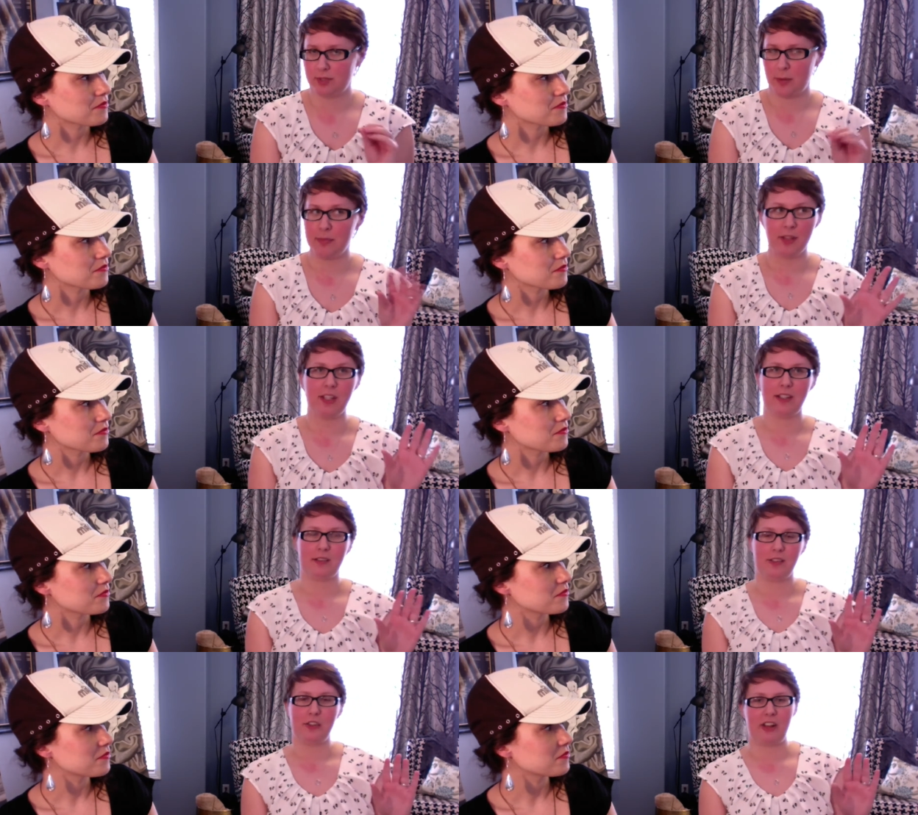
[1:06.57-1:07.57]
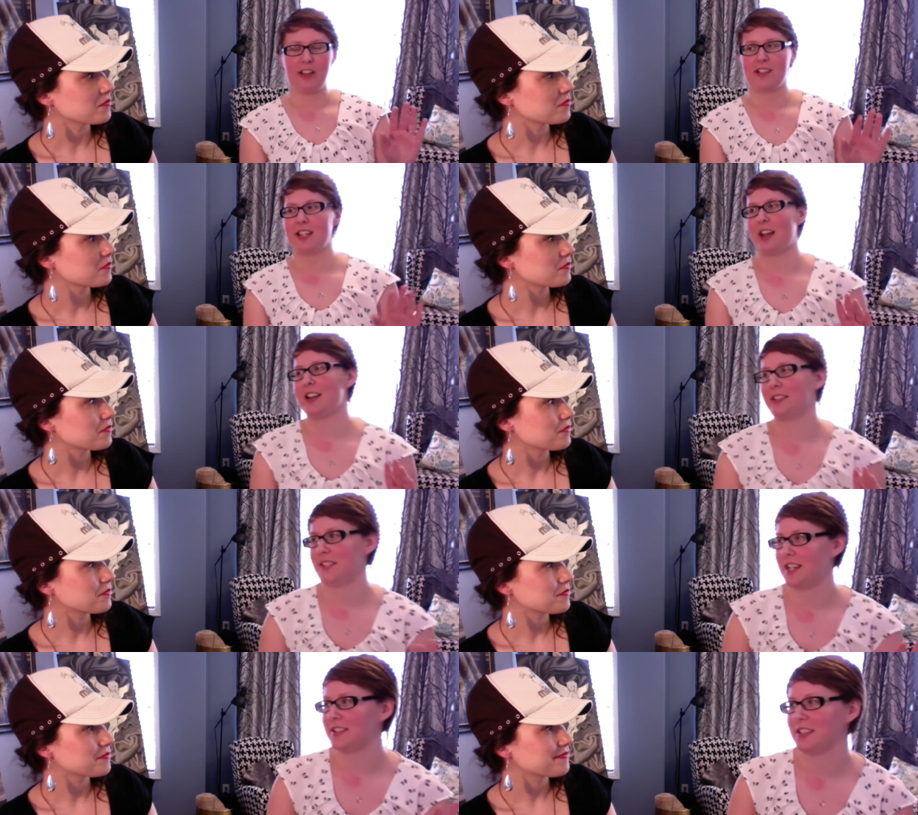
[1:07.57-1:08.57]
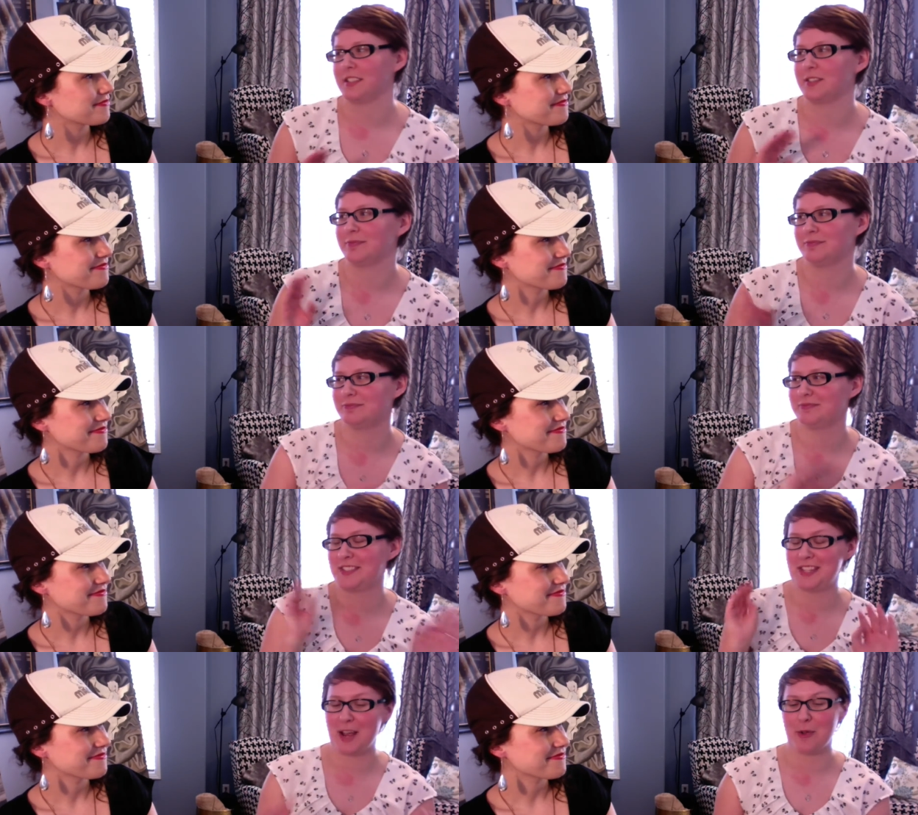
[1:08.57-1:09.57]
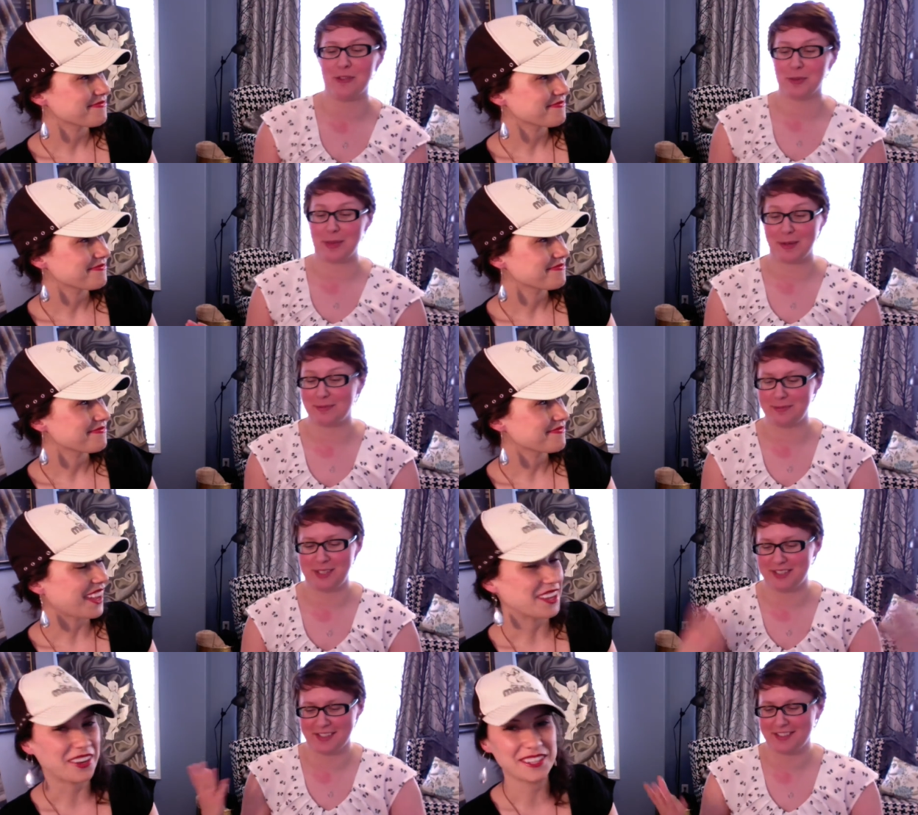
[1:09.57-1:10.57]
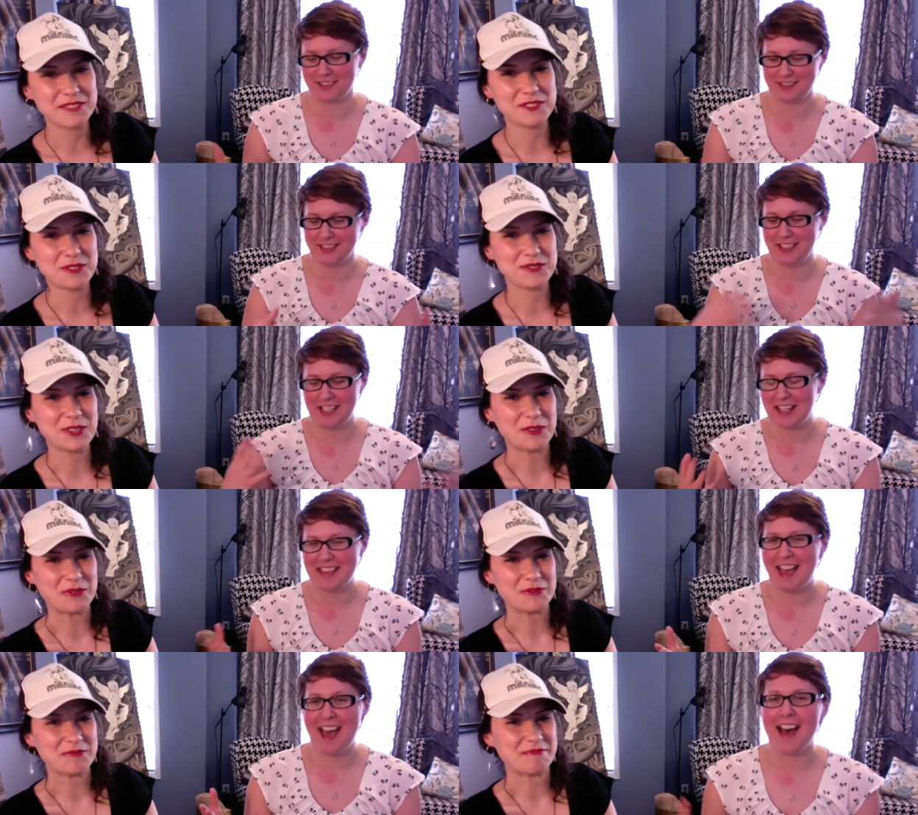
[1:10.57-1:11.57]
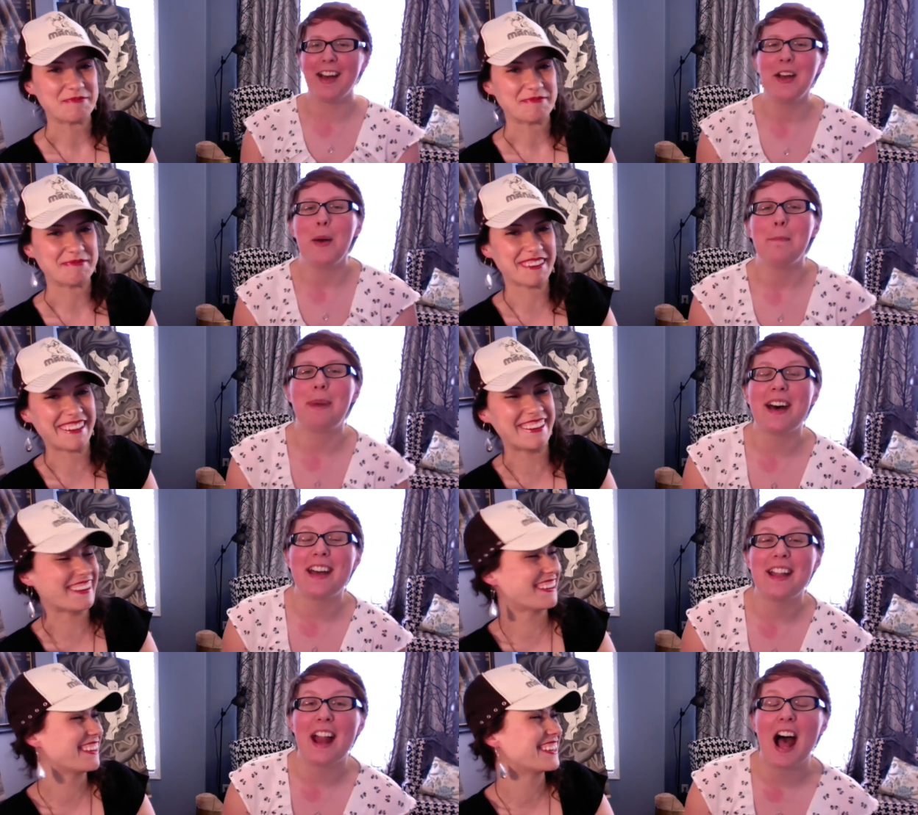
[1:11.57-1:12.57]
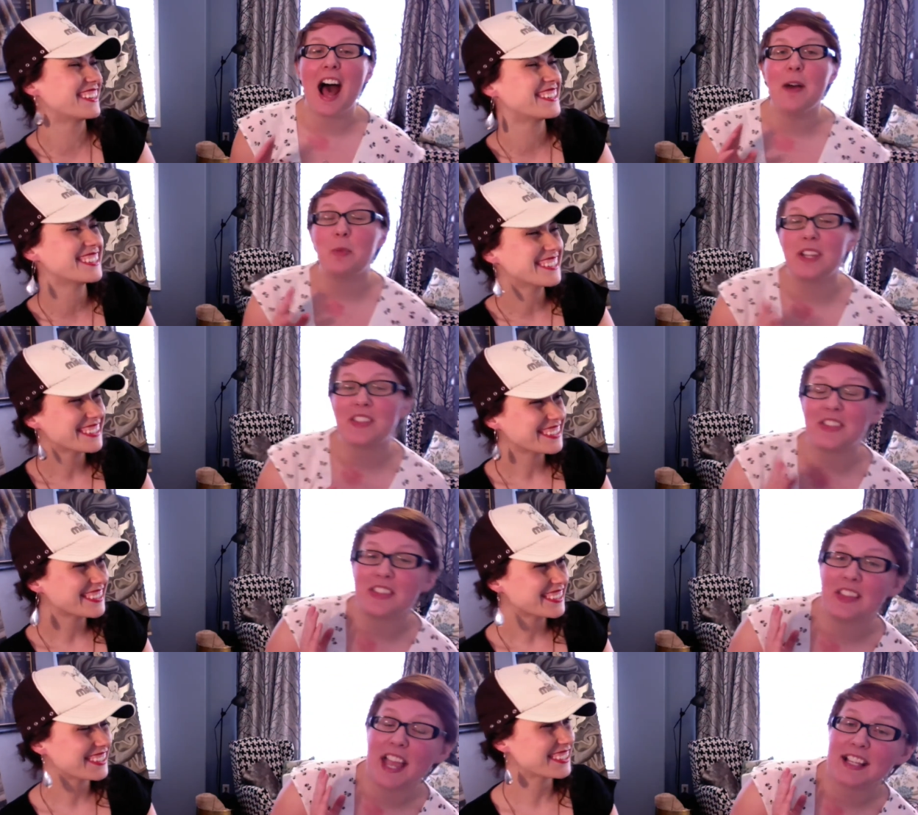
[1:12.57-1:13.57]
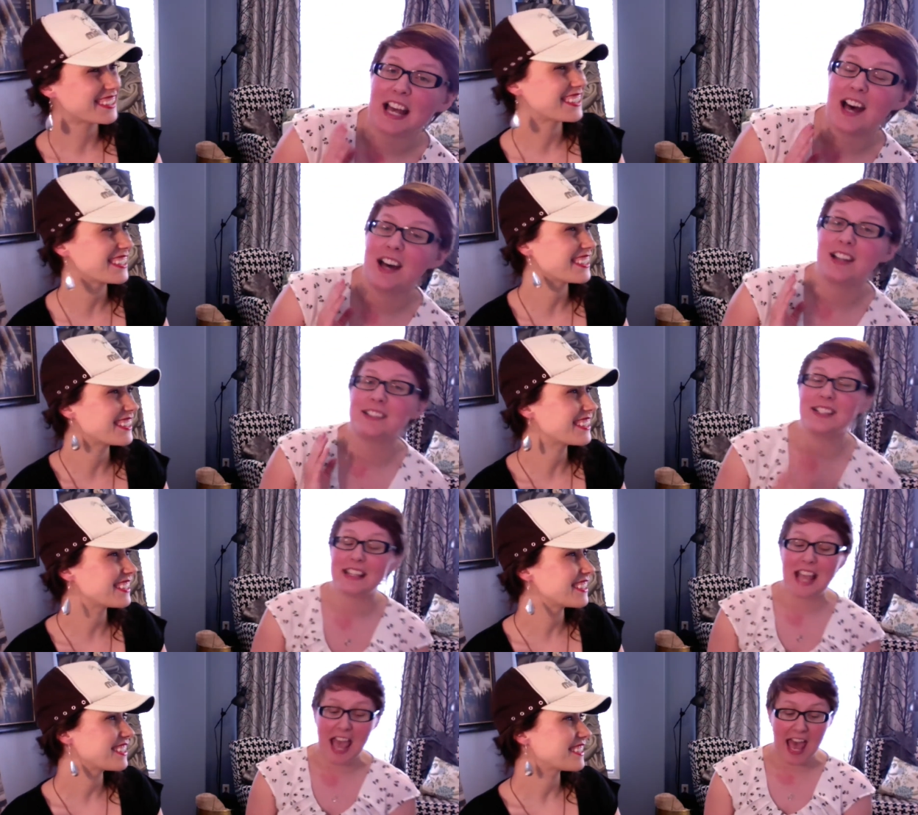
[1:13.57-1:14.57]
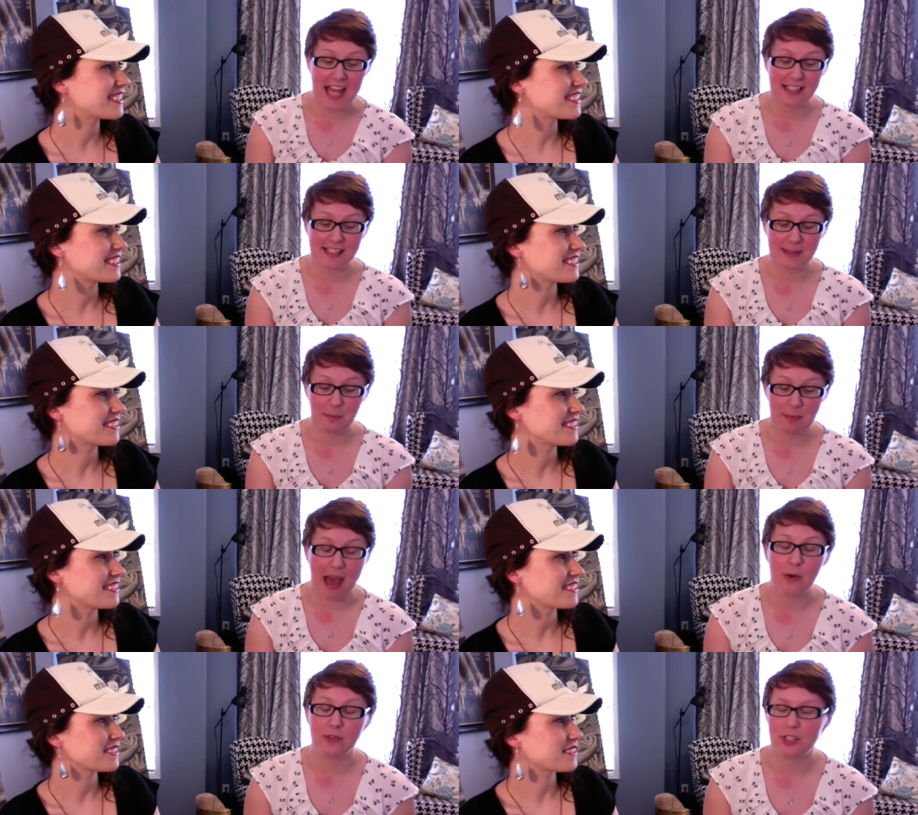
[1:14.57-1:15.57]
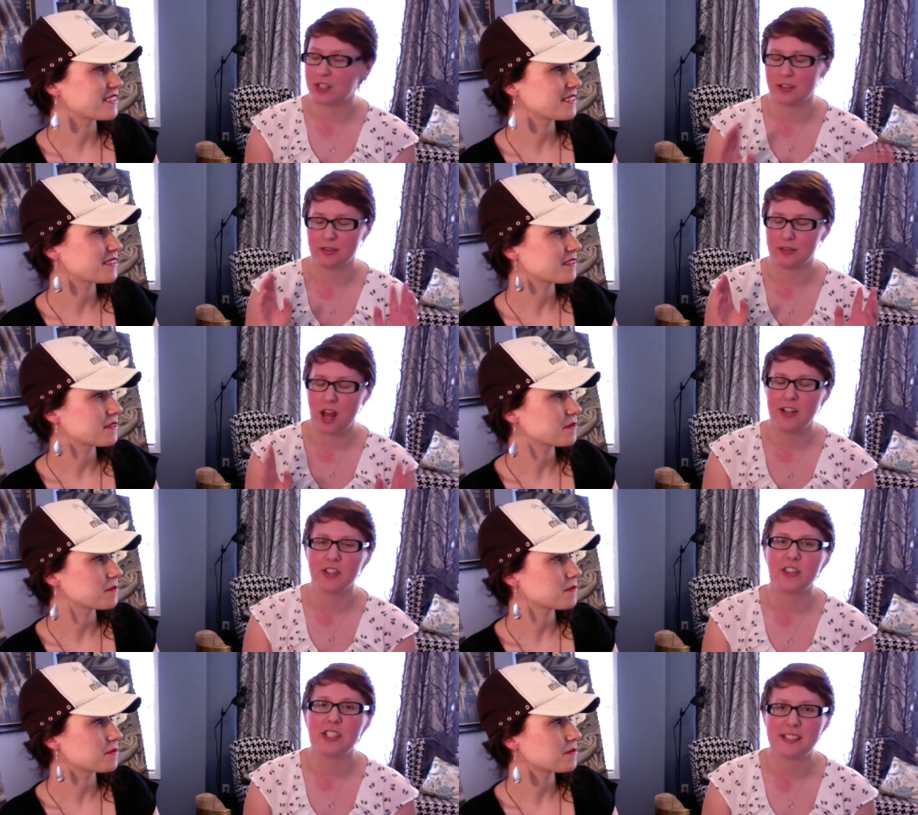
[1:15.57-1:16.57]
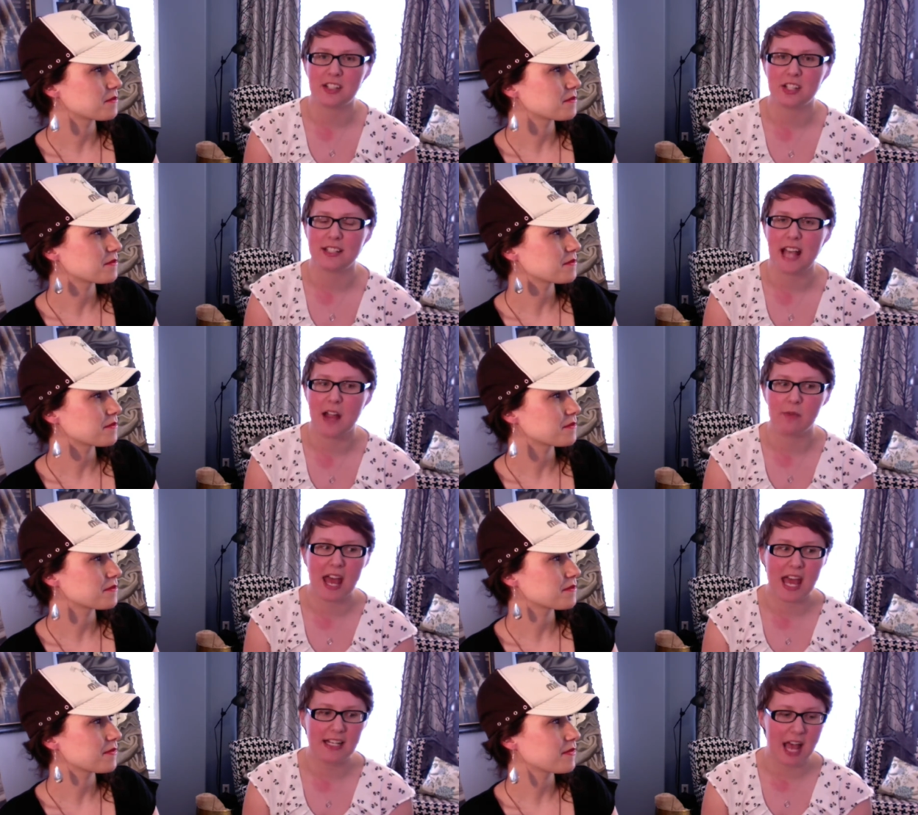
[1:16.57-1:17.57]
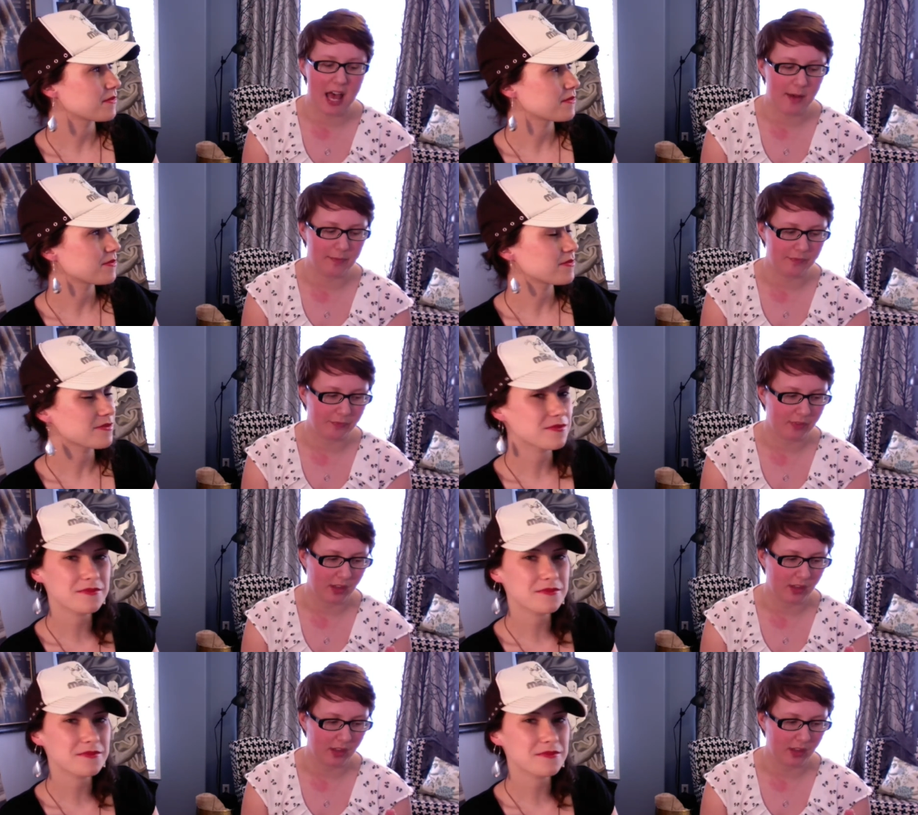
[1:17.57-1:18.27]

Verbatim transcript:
Speaker 1: a million novellas. I kind of tend to stay away from them because I kind of do too. Yeah, but with like uh, Cynthia Hand's Bound or Unearthly series, I read um,